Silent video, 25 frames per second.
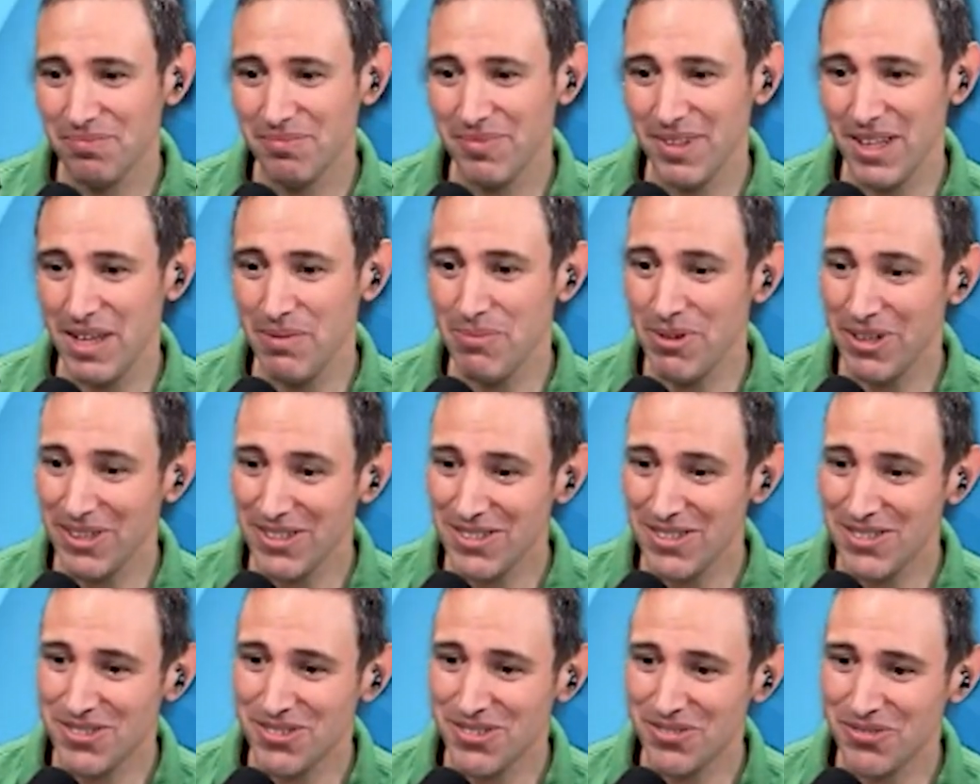
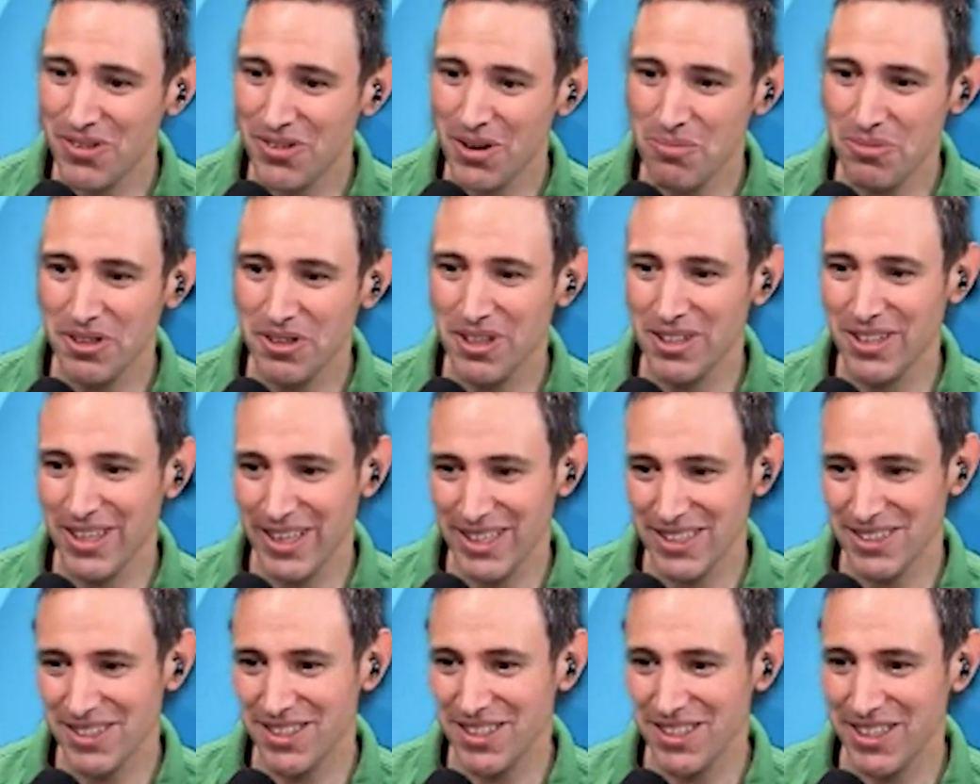emails from the
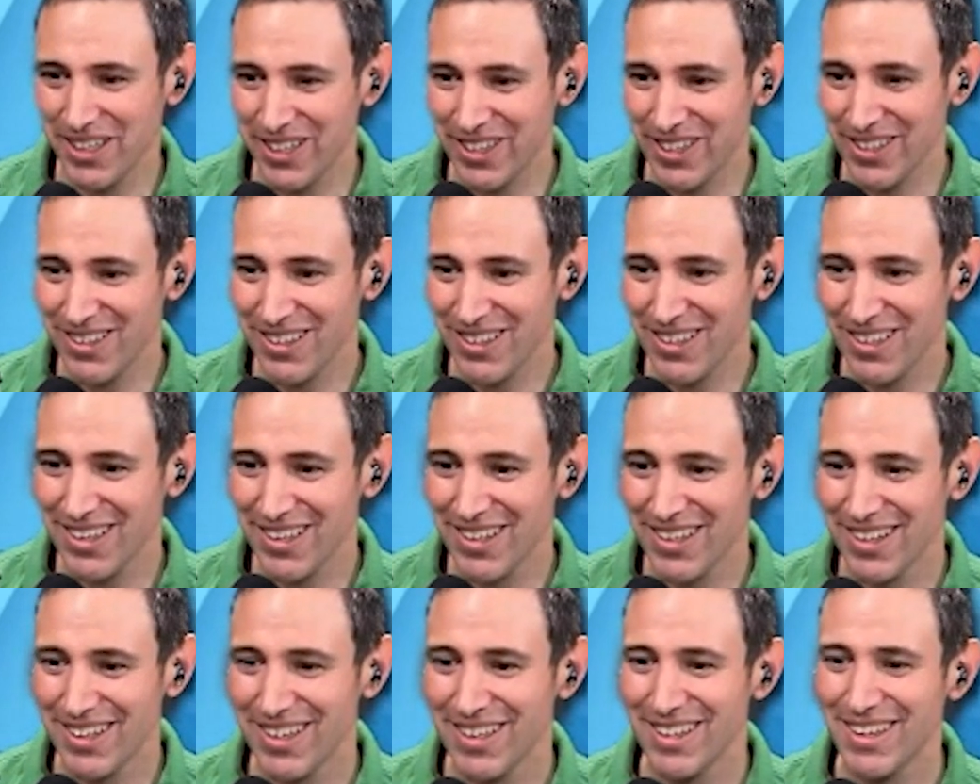last year,
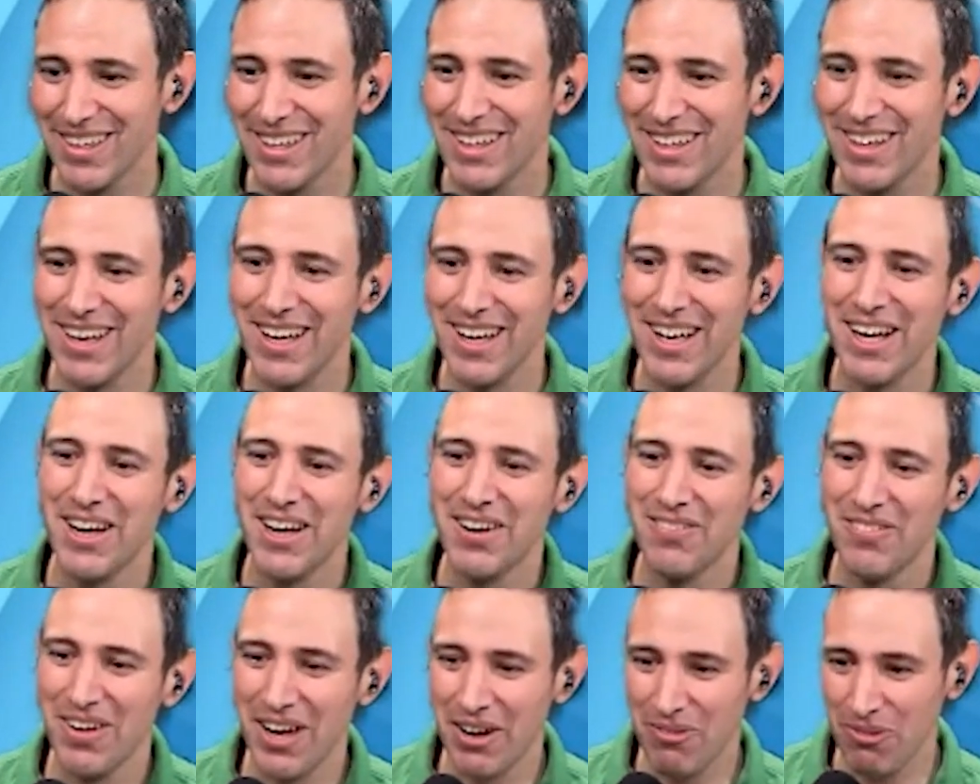
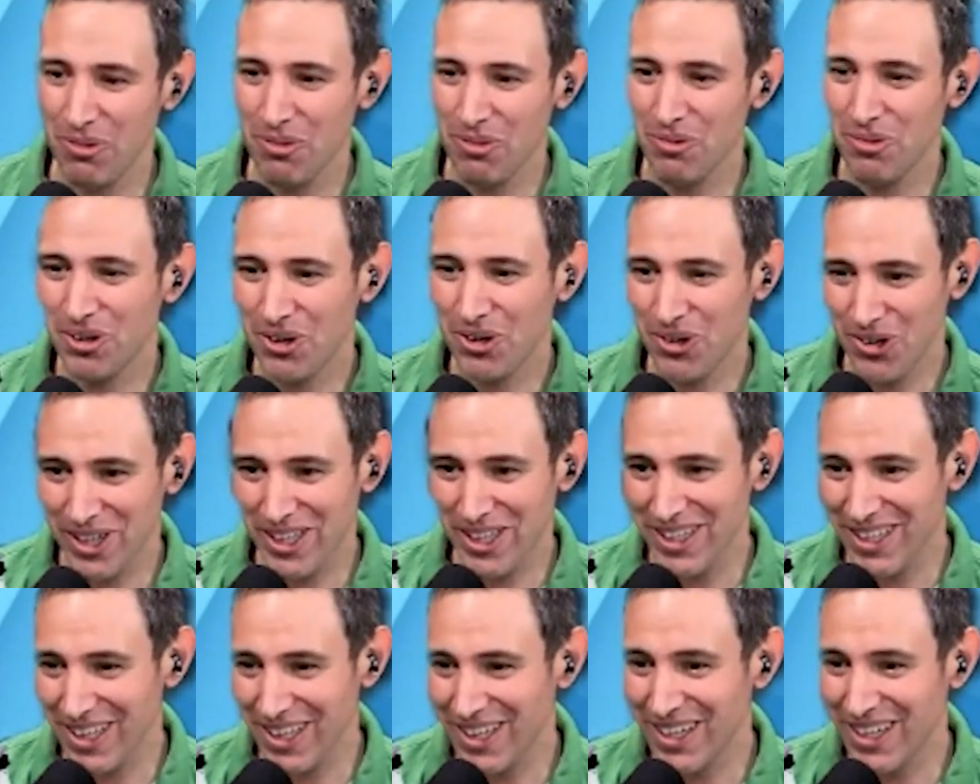and we'll record
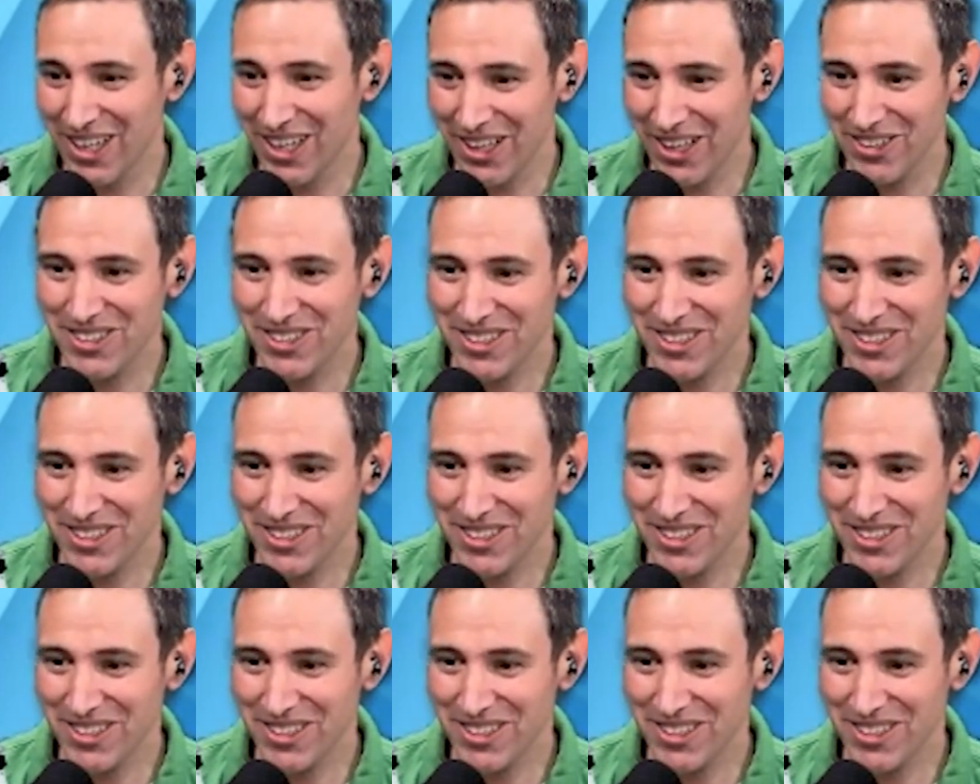it at another